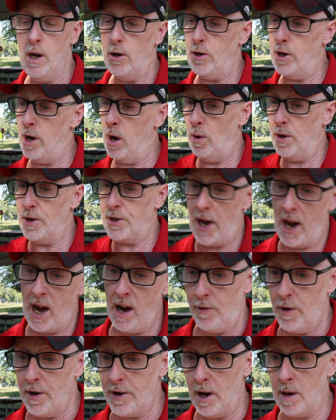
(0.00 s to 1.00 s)
no one's
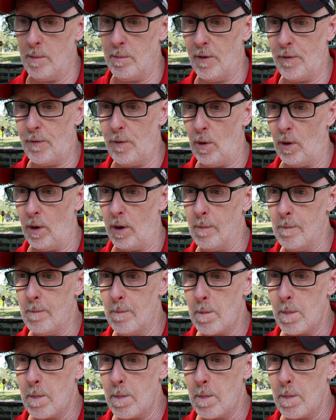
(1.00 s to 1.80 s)
ever done before.